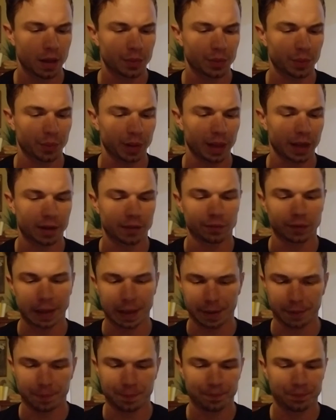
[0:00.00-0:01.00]
the black of
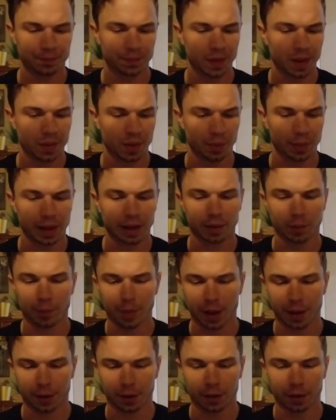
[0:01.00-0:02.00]
lead, the black of
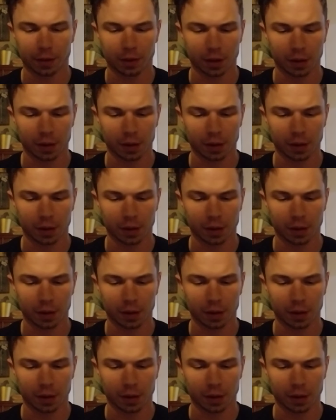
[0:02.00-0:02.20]
matter,